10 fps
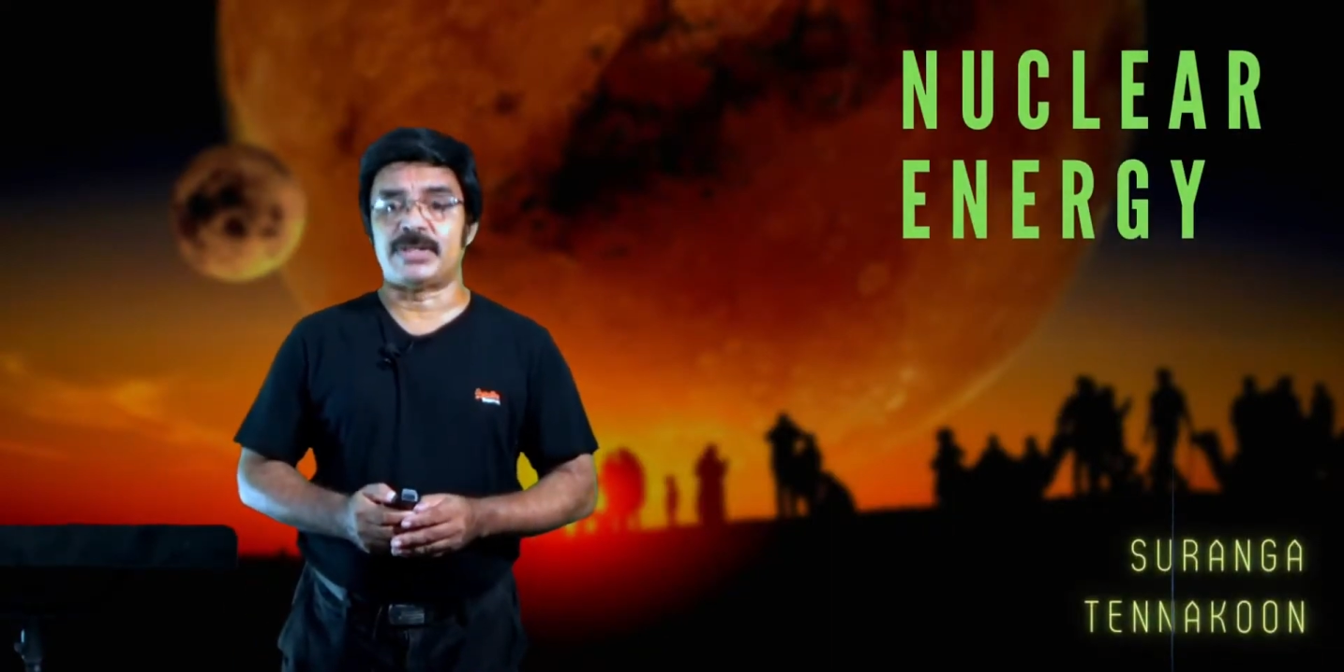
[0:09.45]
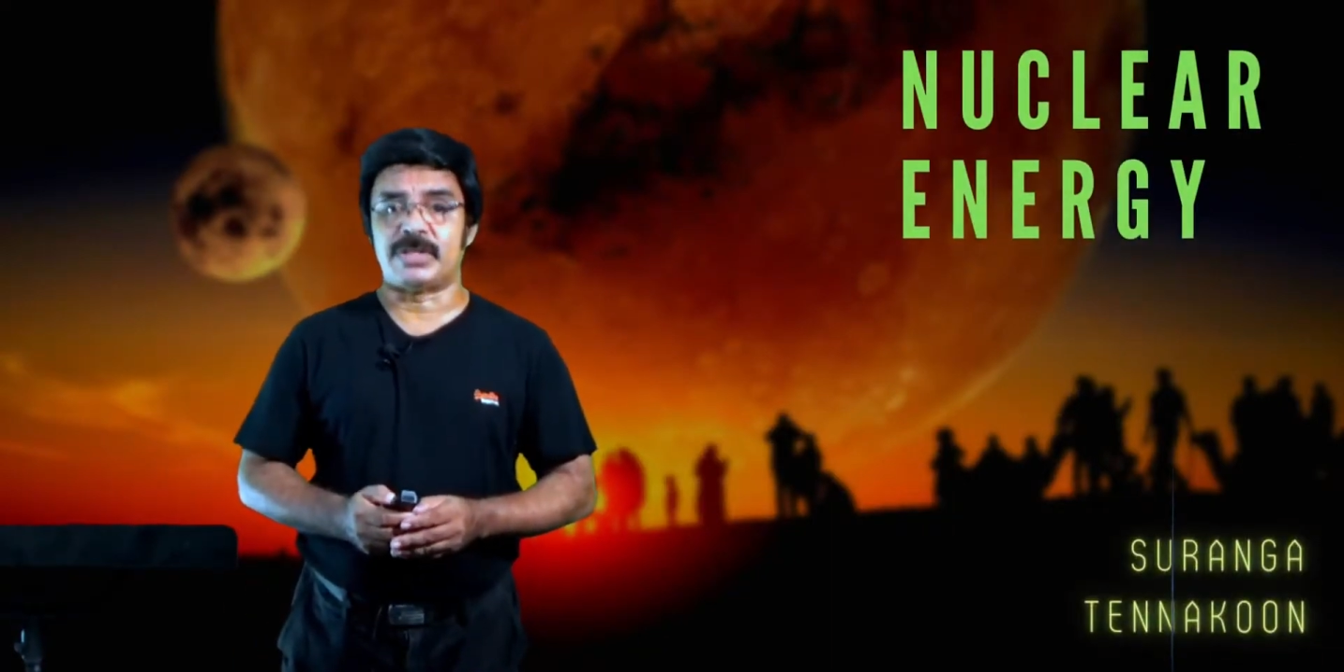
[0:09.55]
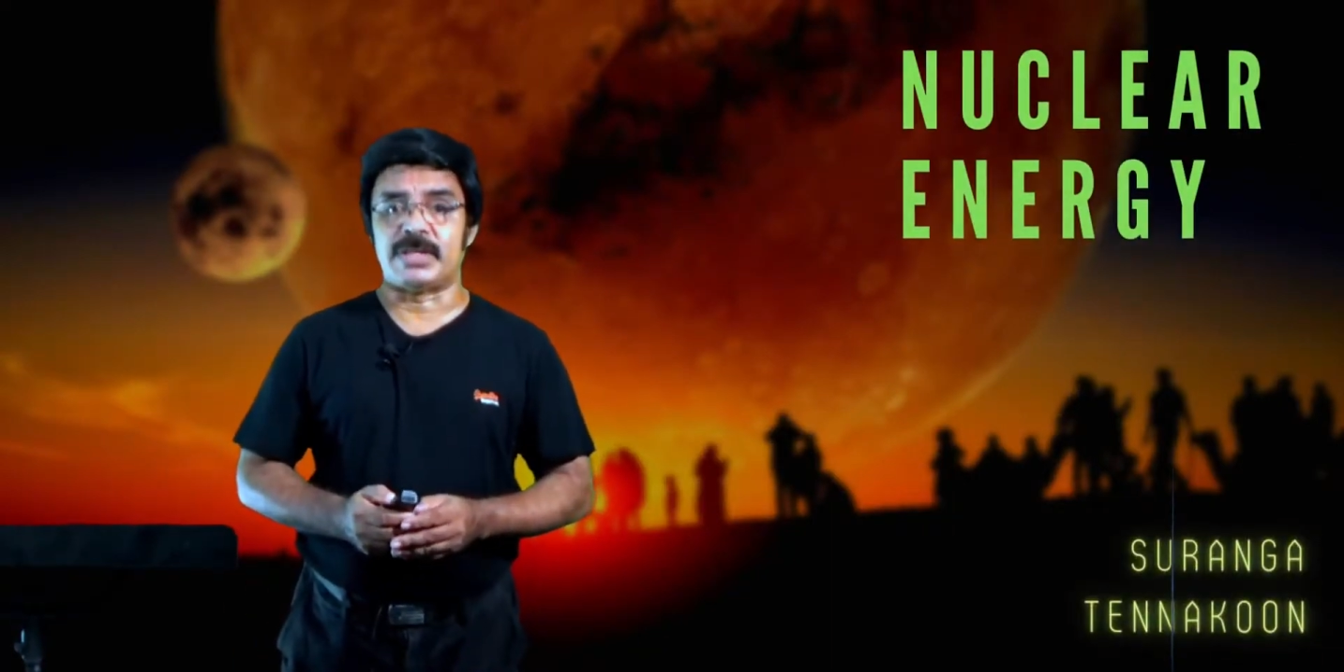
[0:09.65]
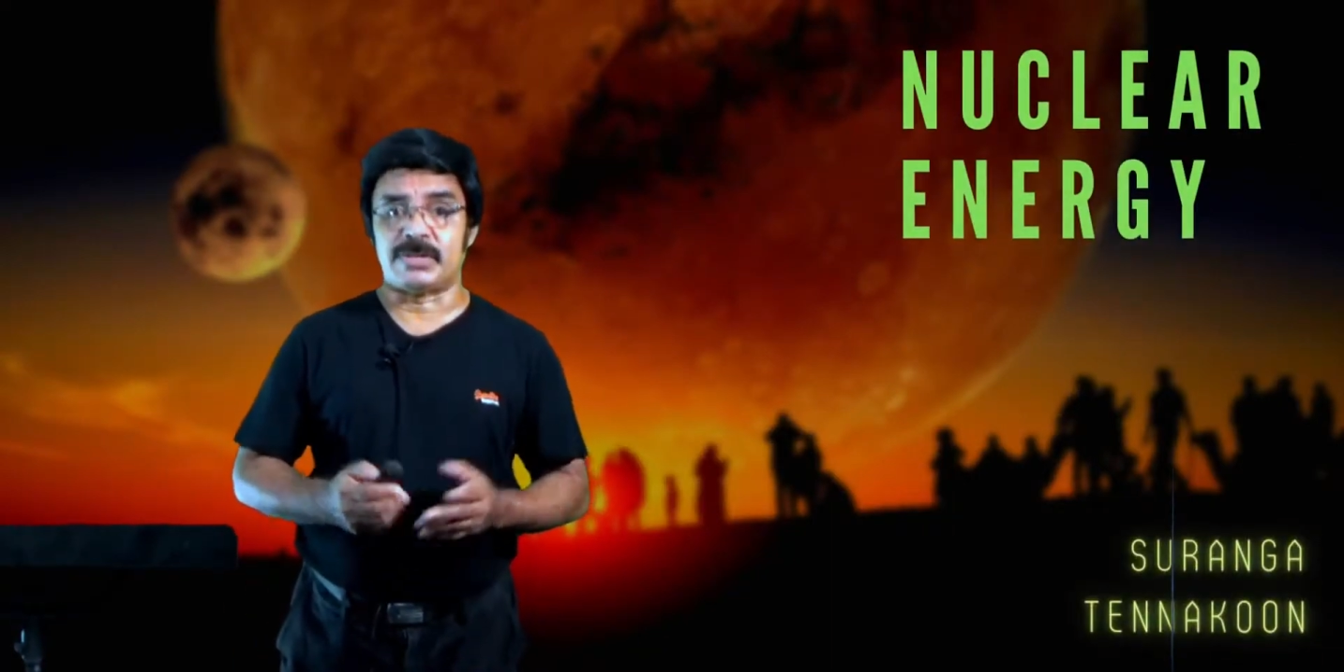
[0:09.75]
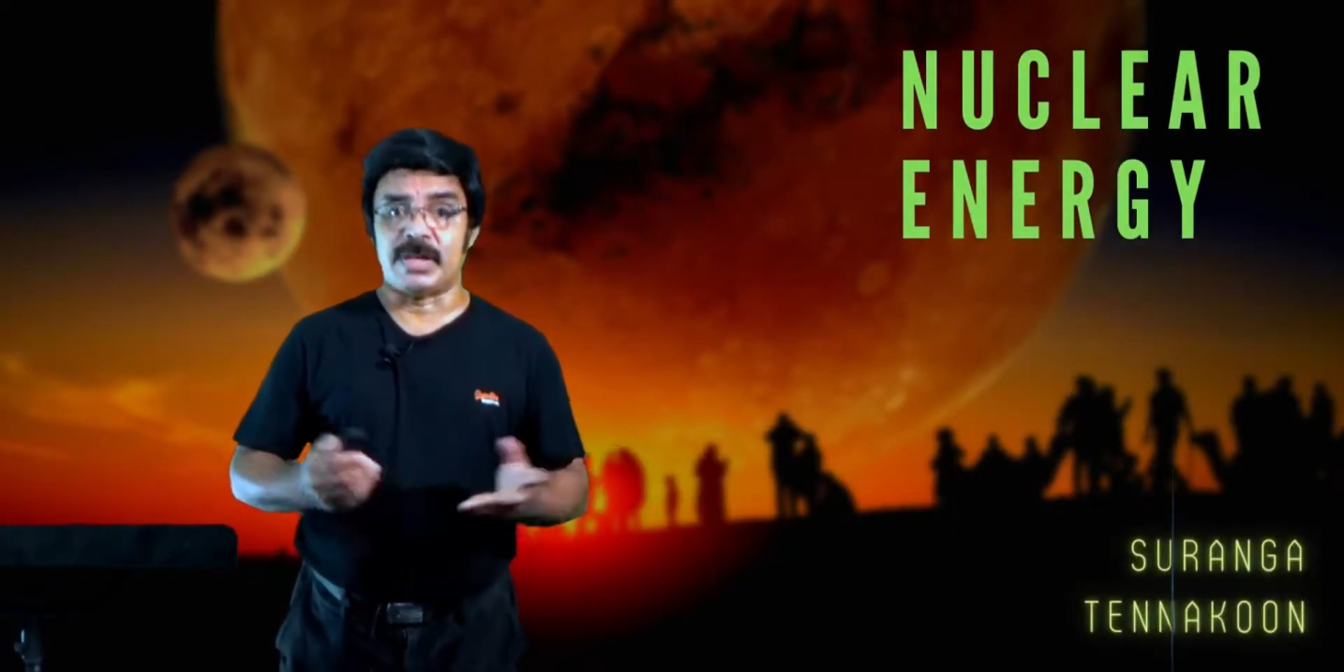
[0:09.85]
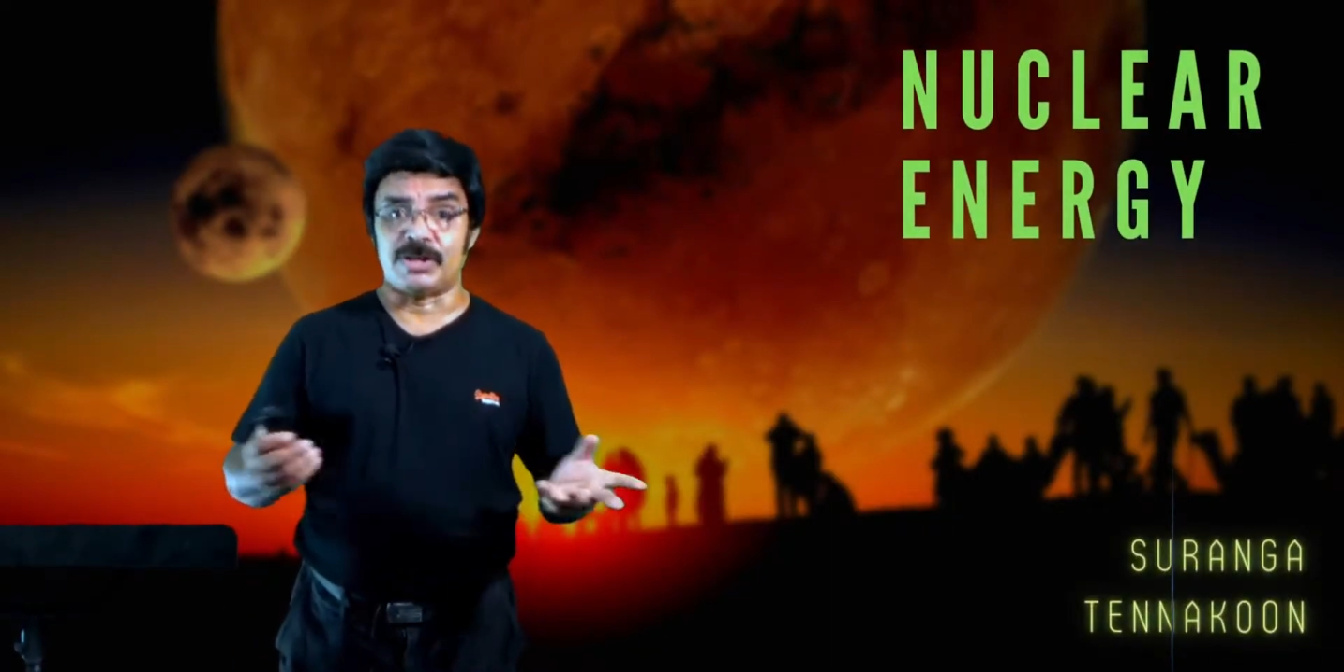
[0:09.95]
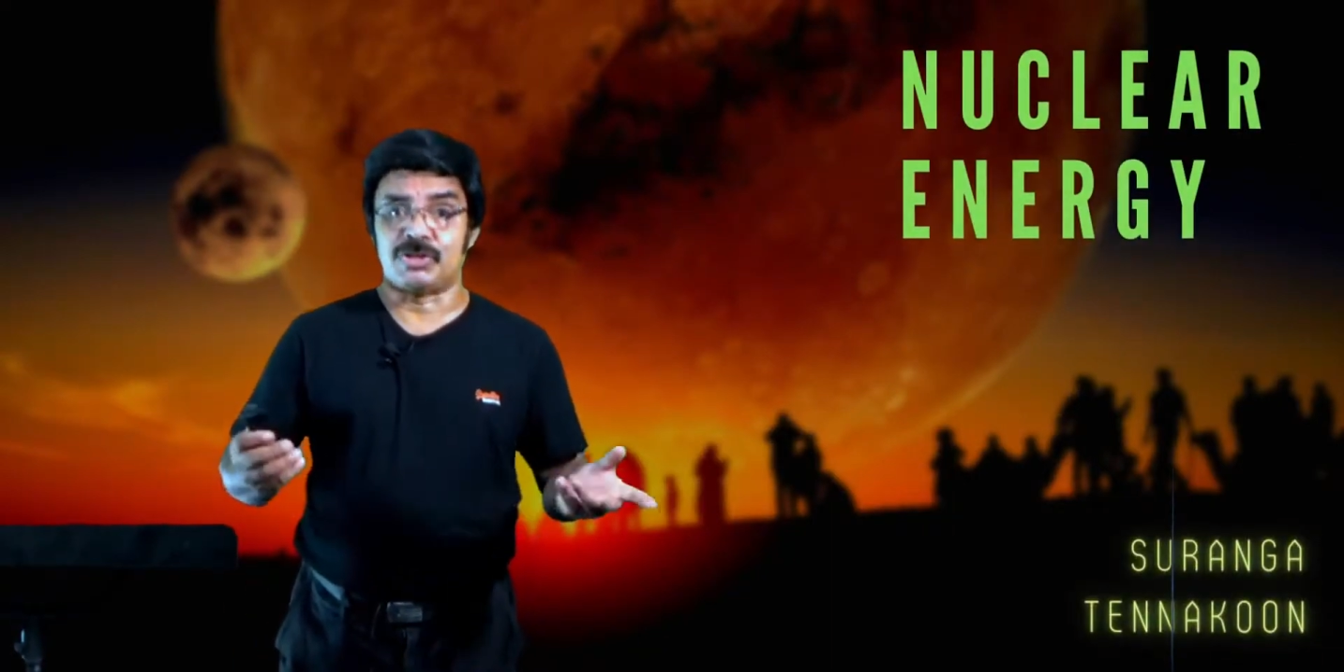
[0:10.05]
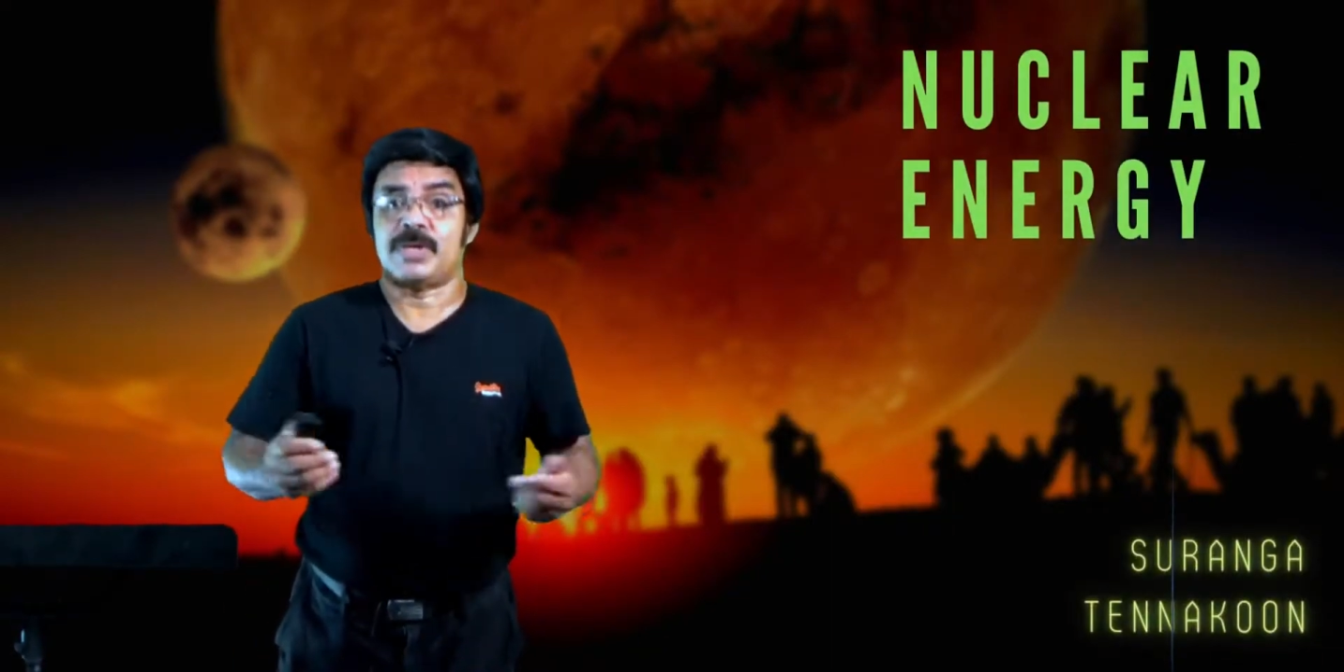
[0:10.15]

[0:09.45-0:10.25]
6 English